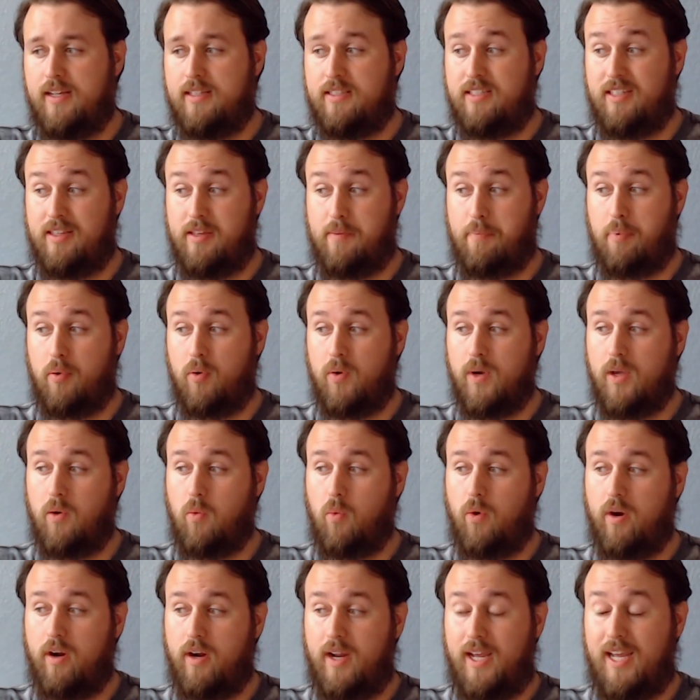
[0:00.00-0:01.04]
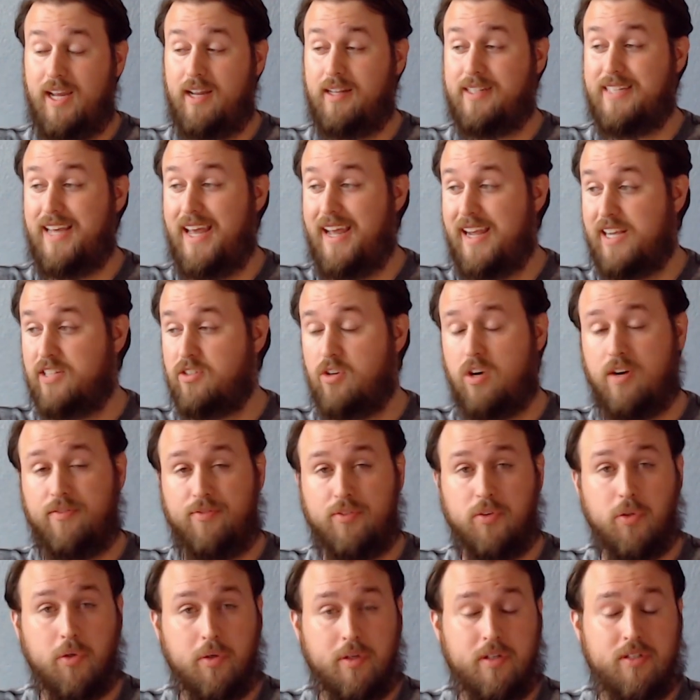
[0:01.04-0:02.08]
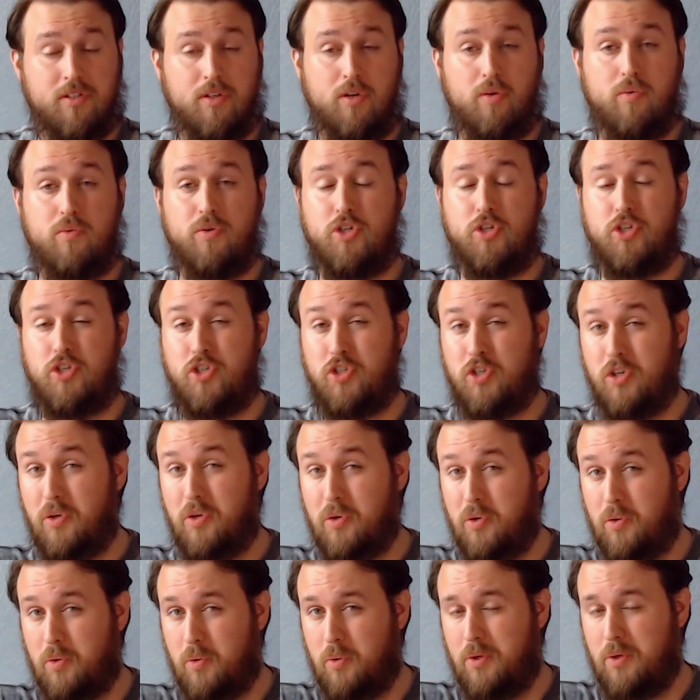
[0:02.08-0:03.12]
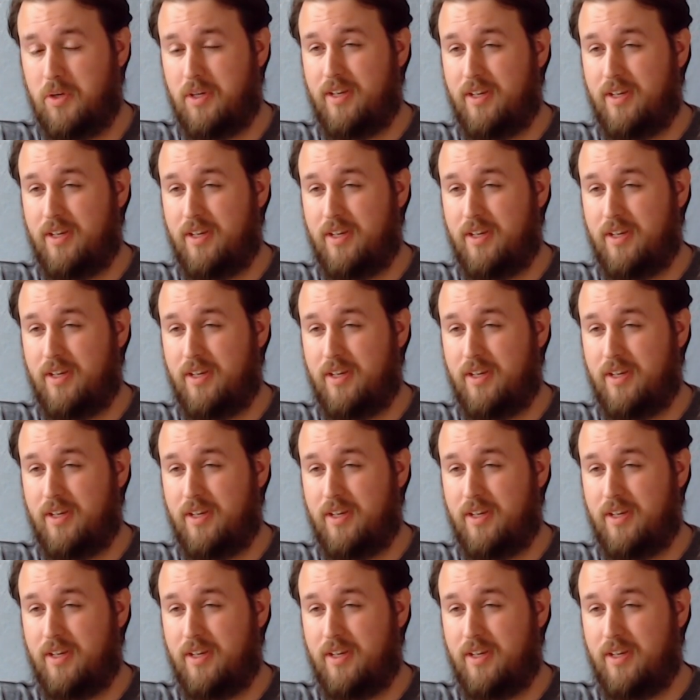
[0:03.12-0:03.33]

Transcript: to the point where he takes off Luka's own shoe,